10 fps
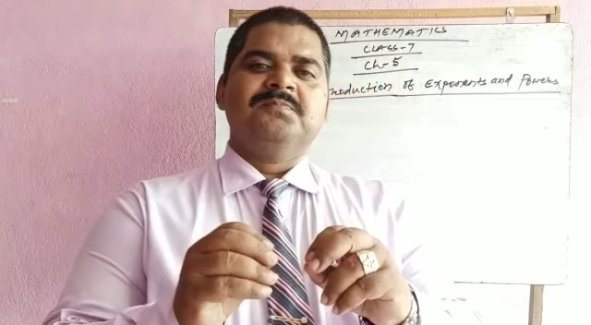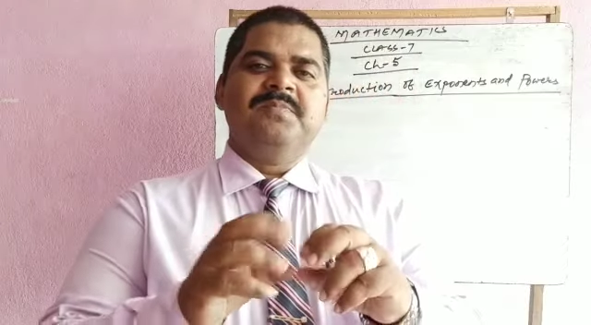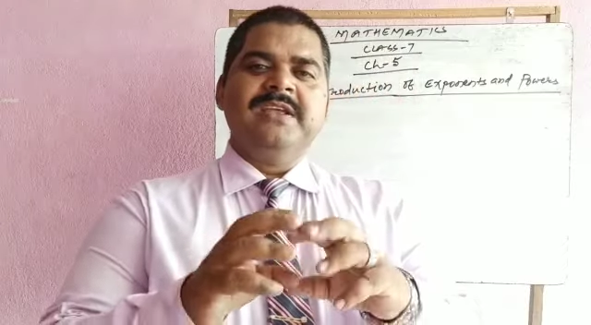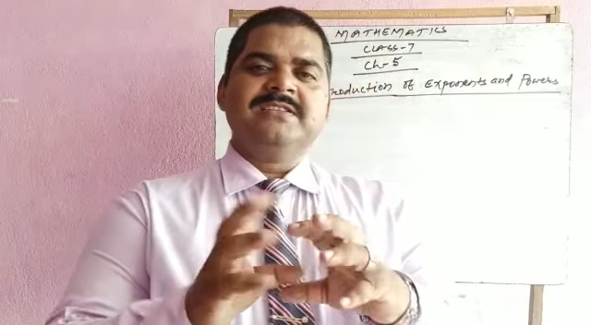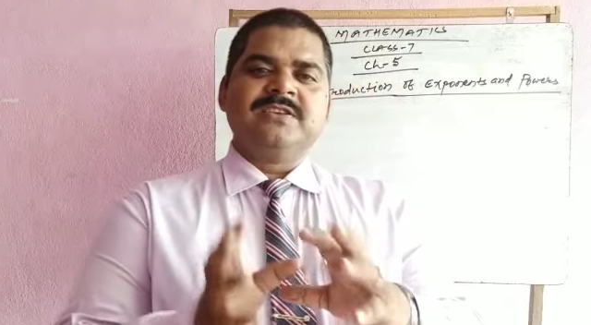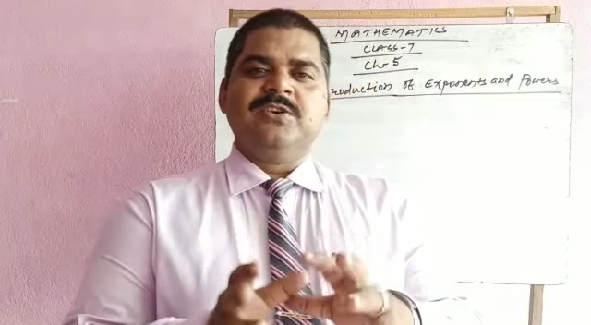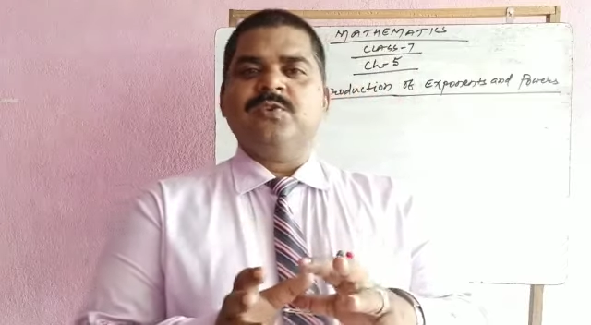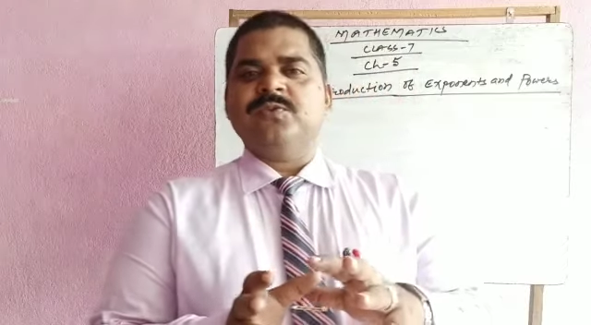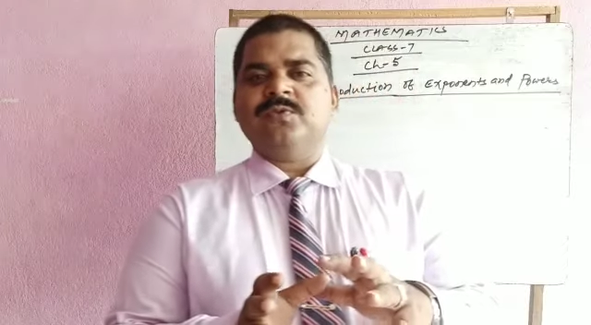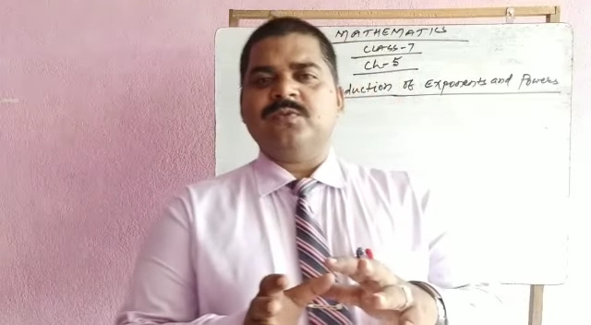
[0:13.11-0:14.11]
brings
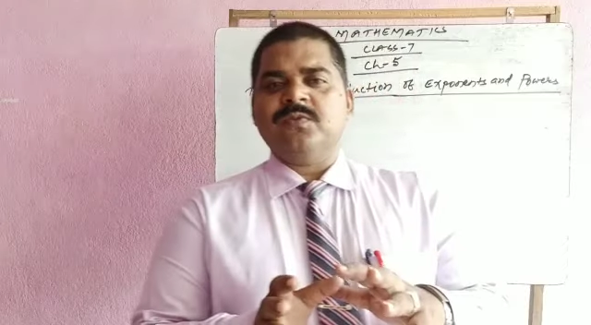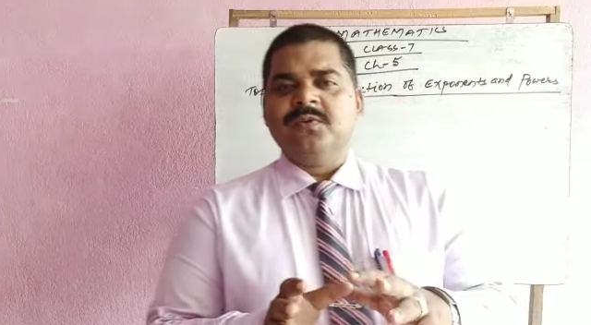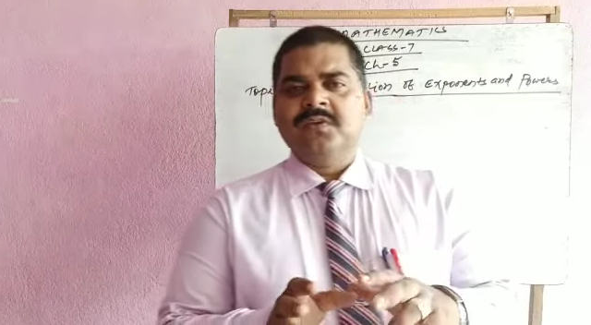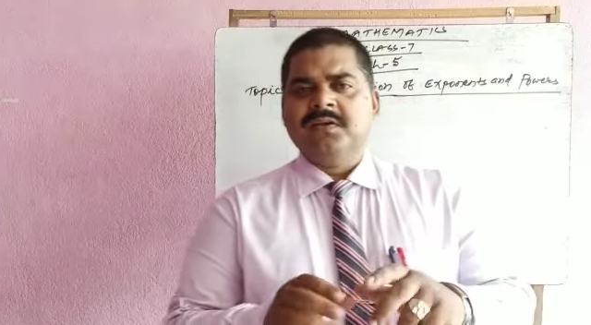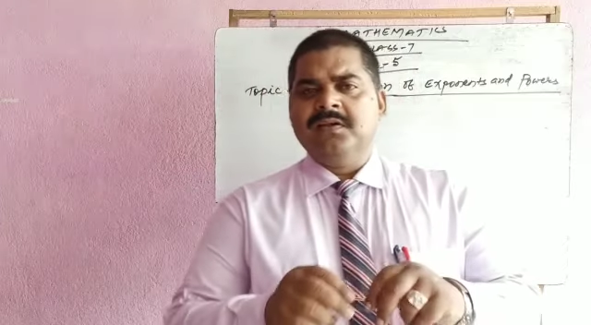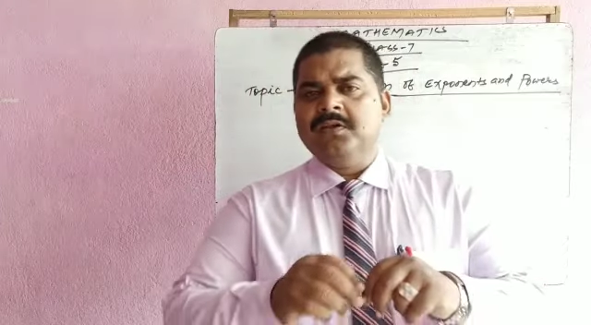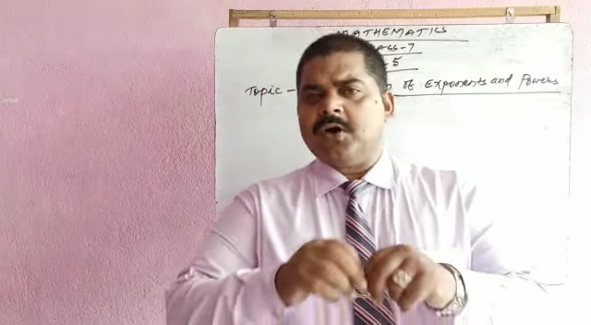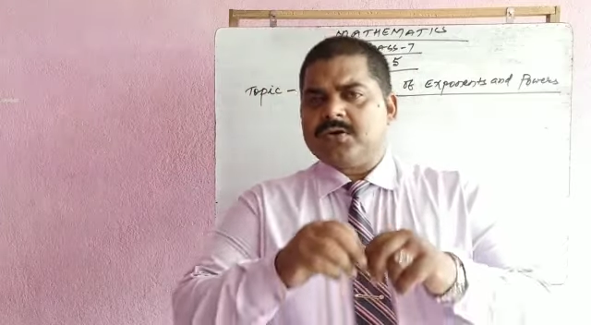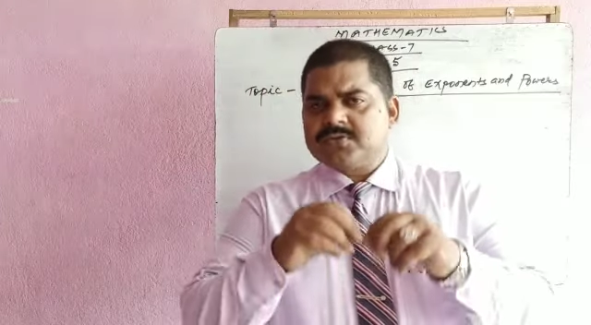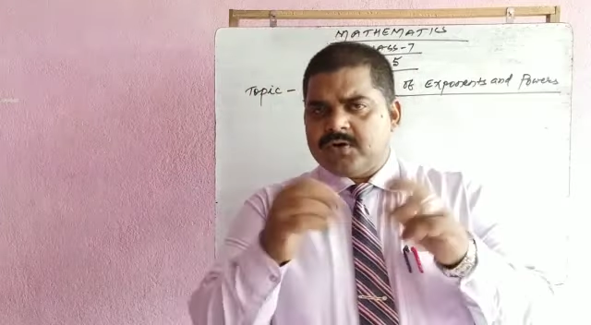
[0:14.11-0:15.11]
you
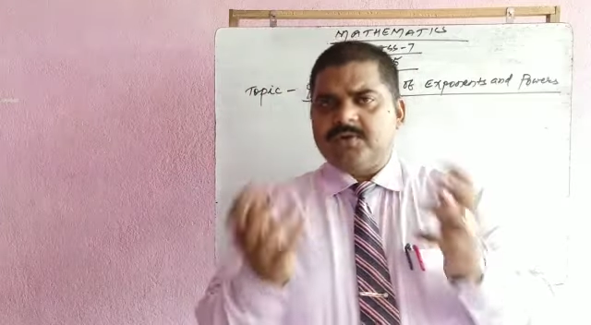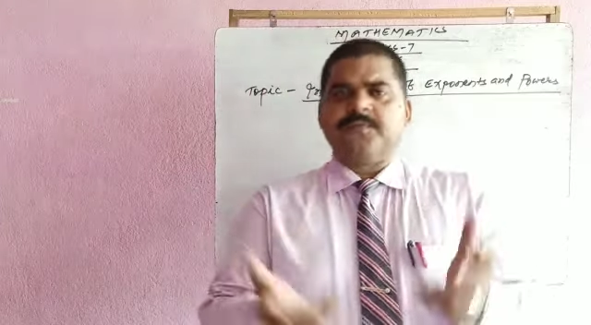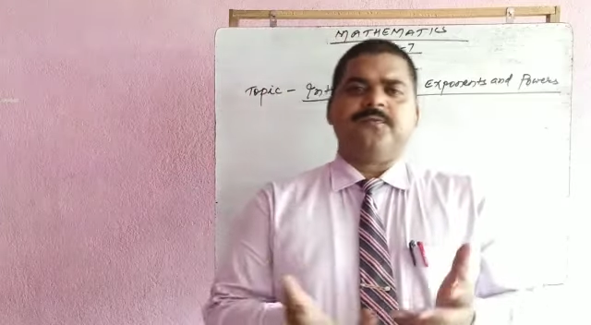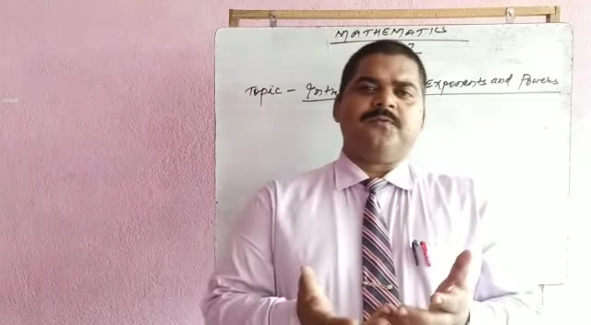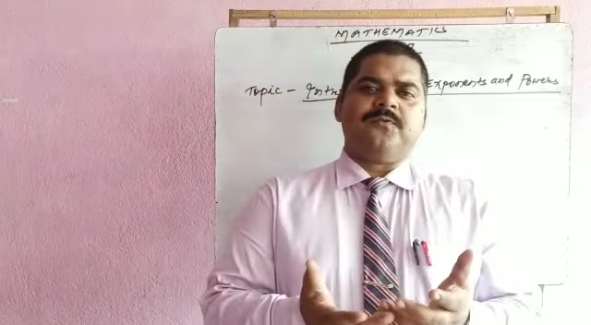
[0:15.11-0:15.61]
lot of